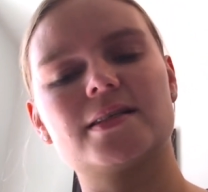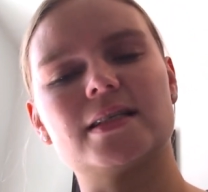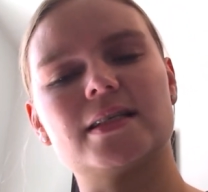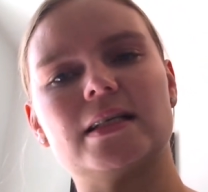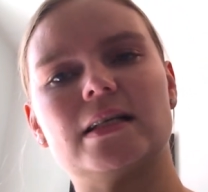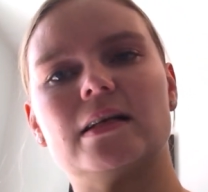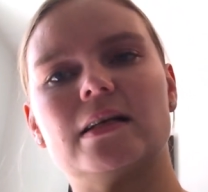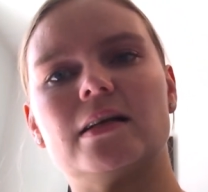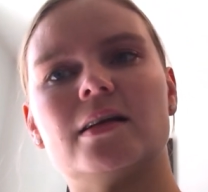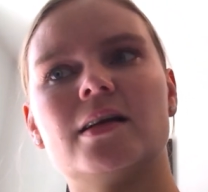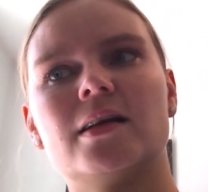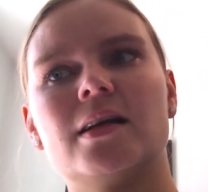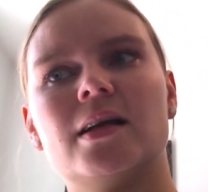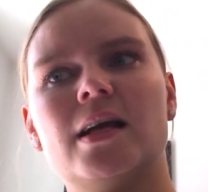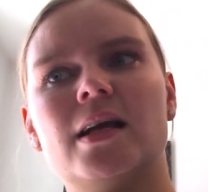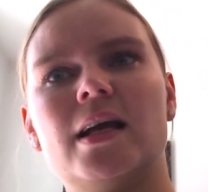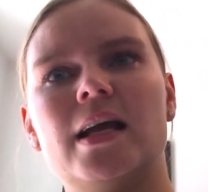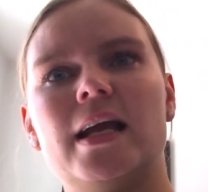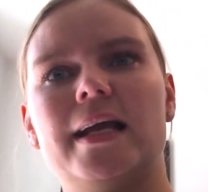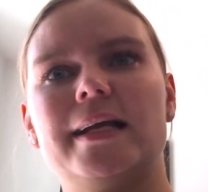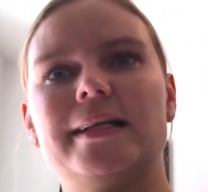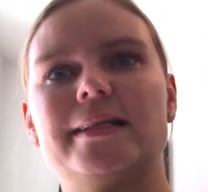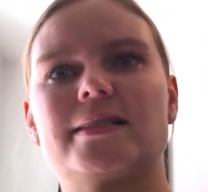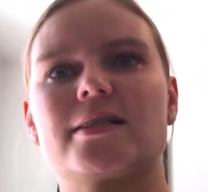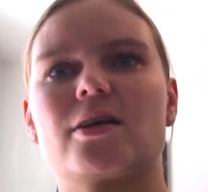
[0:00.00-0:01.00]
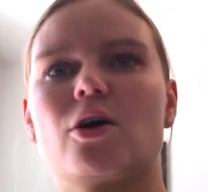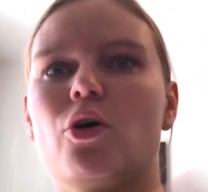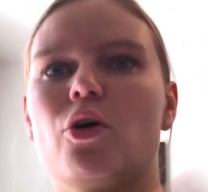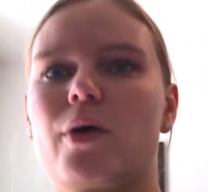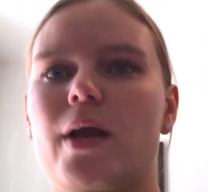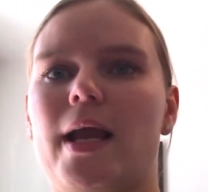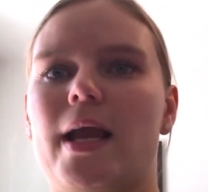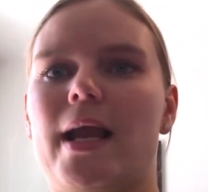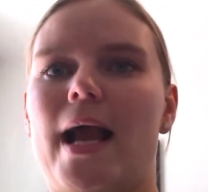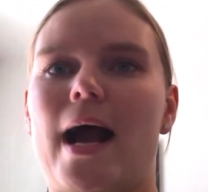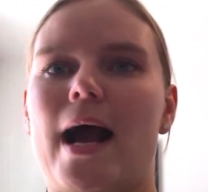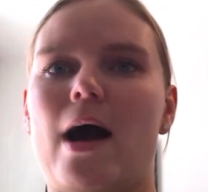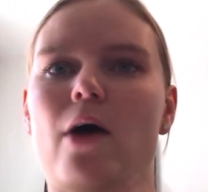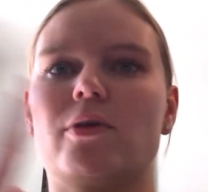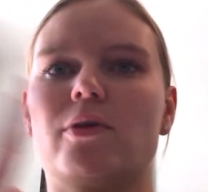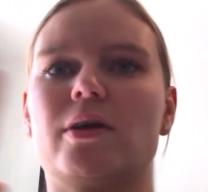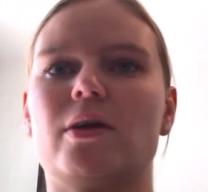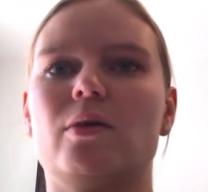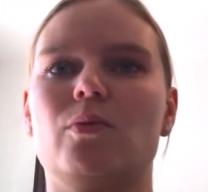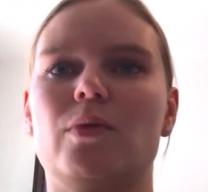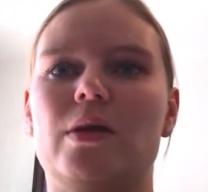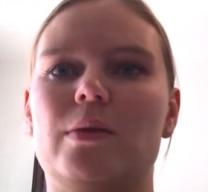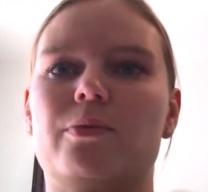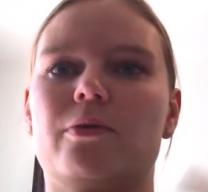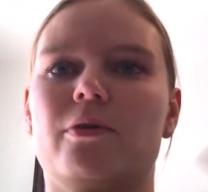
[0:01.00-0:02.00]
And it's okay, how can
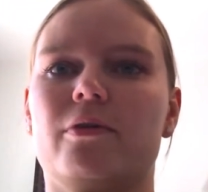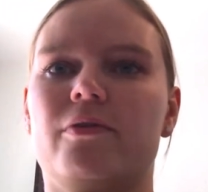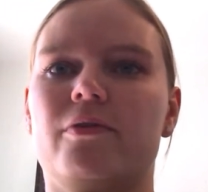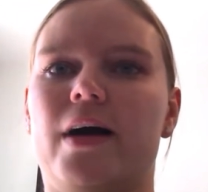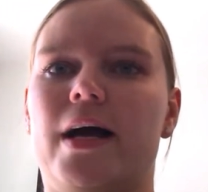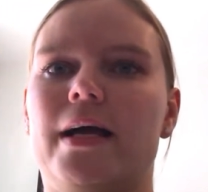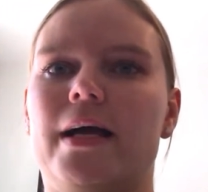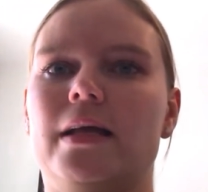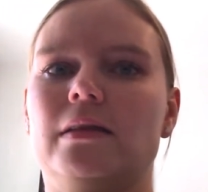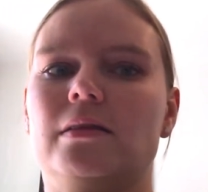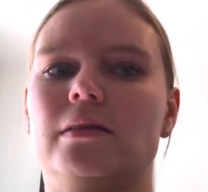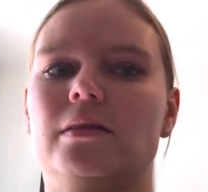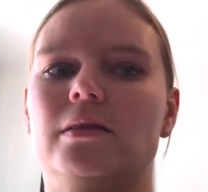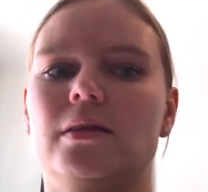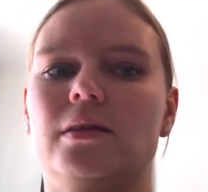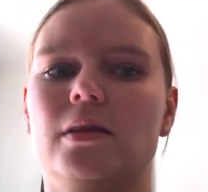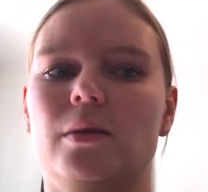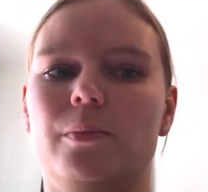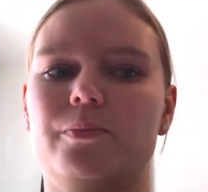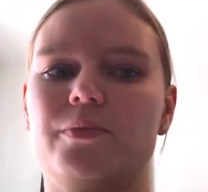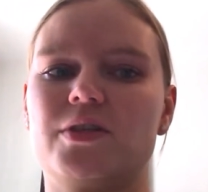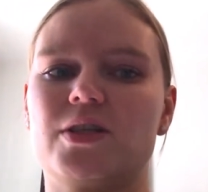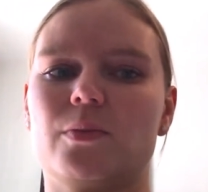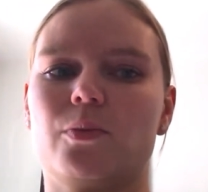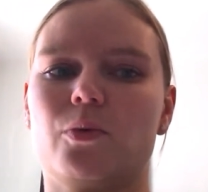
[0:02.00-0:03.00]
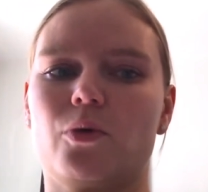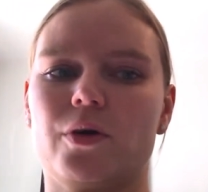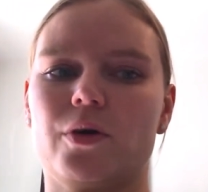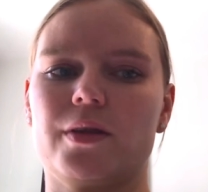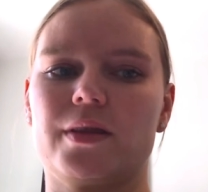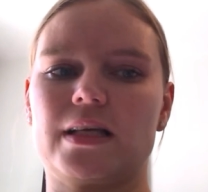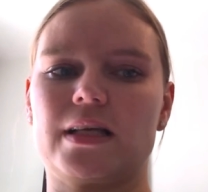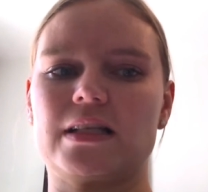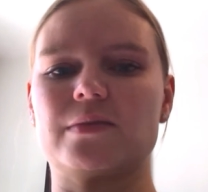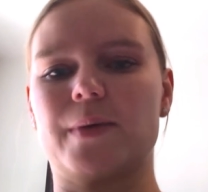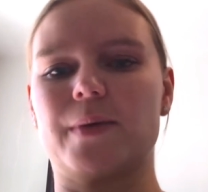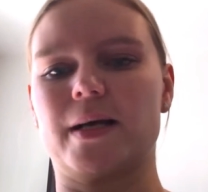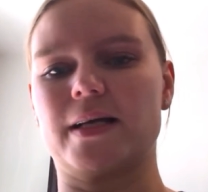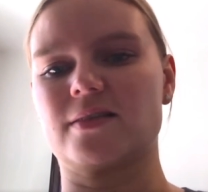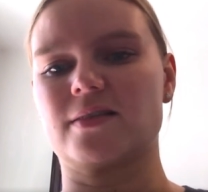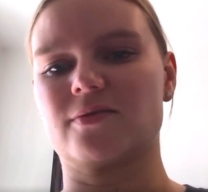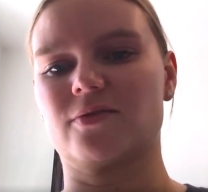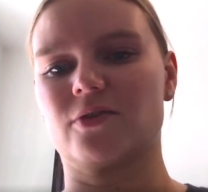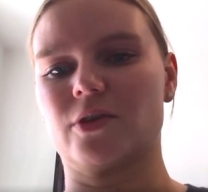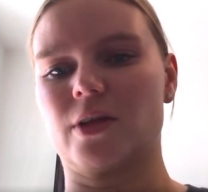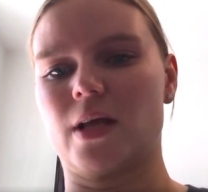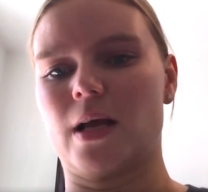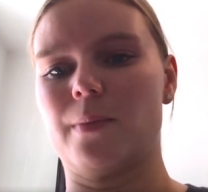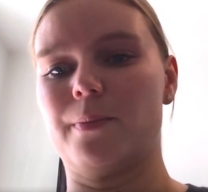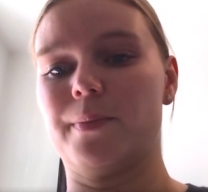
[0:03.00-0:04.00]
we provide the support that's best for
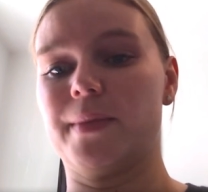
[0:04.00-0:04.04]
them?